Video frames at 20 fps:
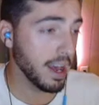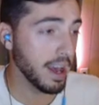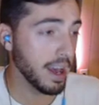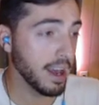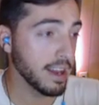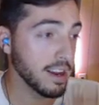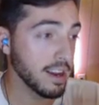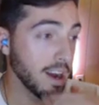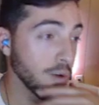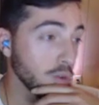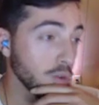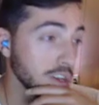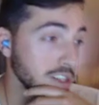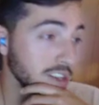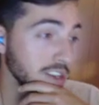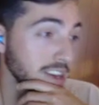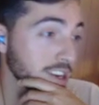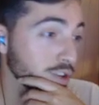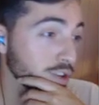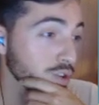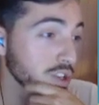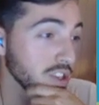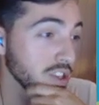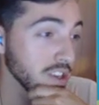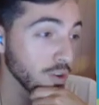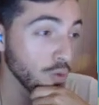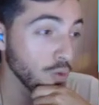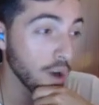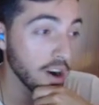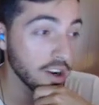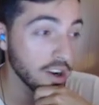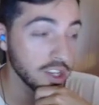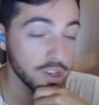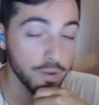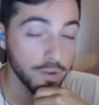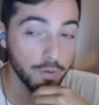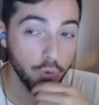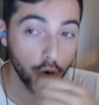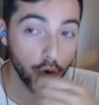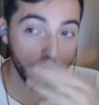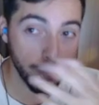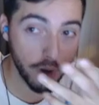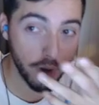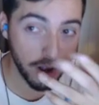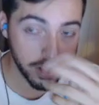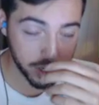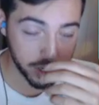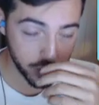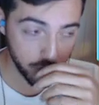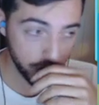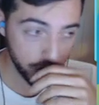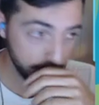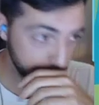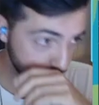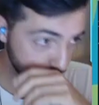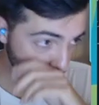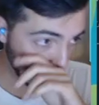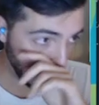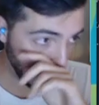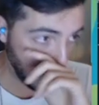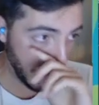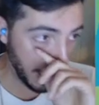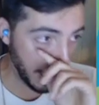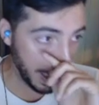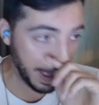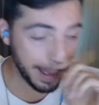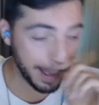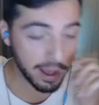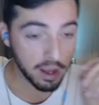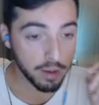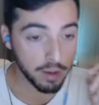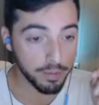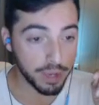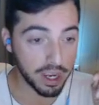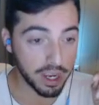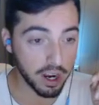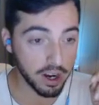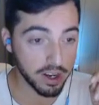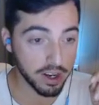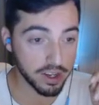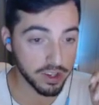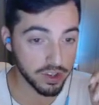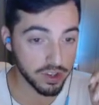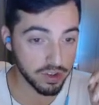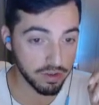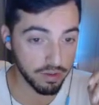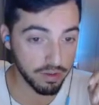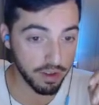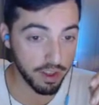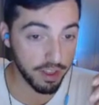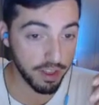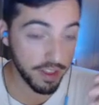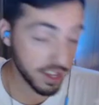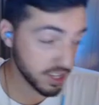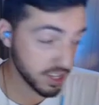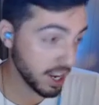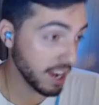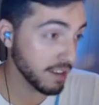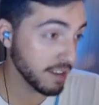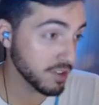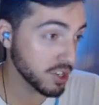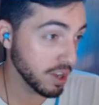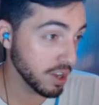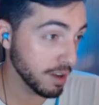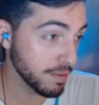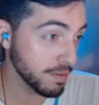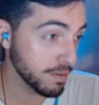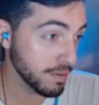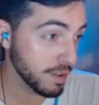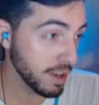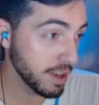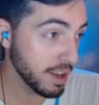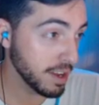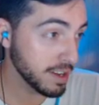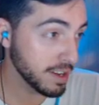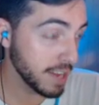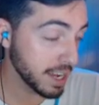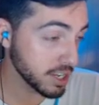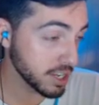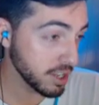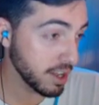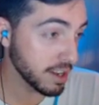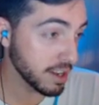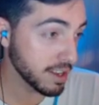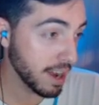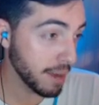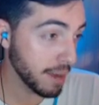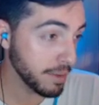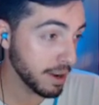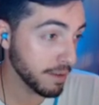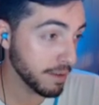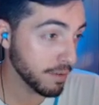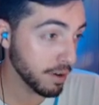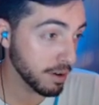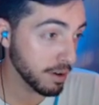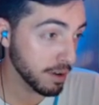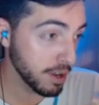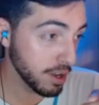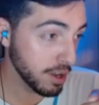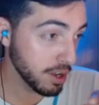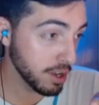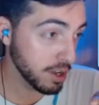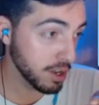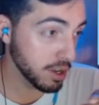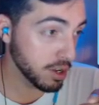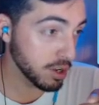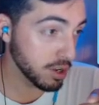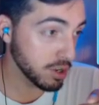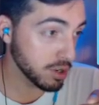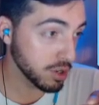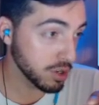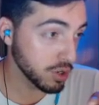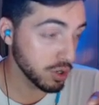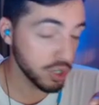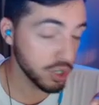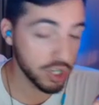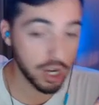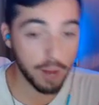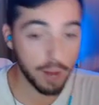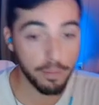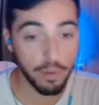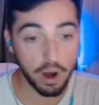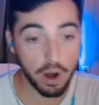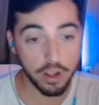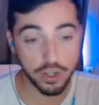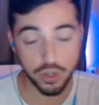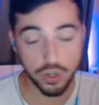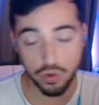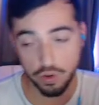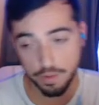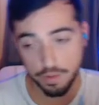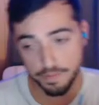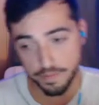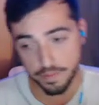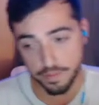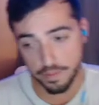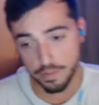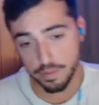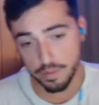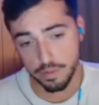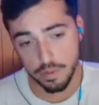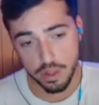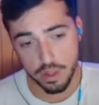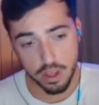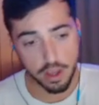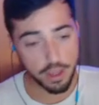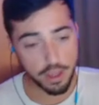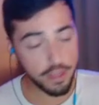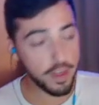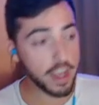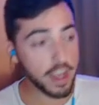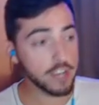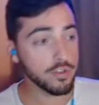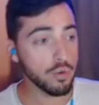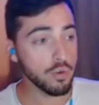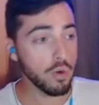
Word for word: and I wanted to increase the awareness for Molecule because this kind of stuff takes a lot of time and effort. Good job, Molecule. Thanks for